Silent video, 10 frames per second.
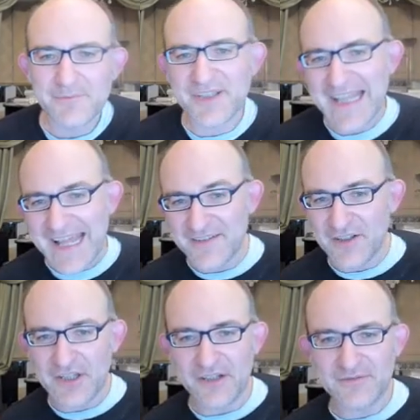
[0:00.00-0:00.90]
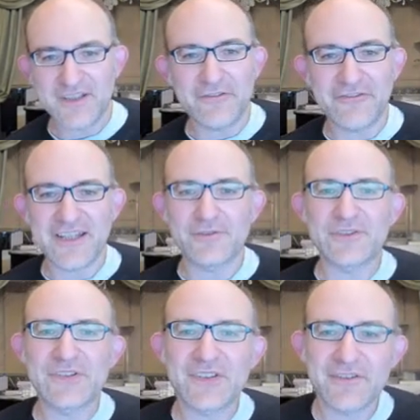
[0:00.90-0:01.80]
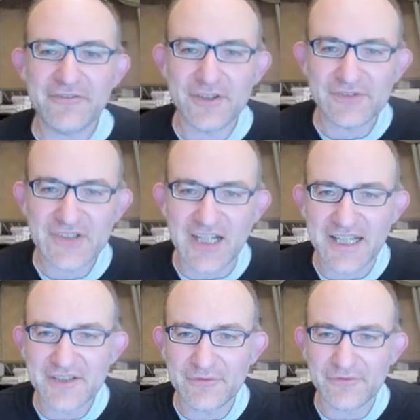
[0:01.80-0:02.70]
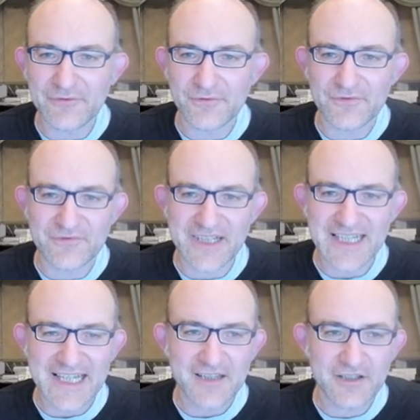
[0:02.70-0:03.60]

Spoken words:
But again, feels kind of fraught, really.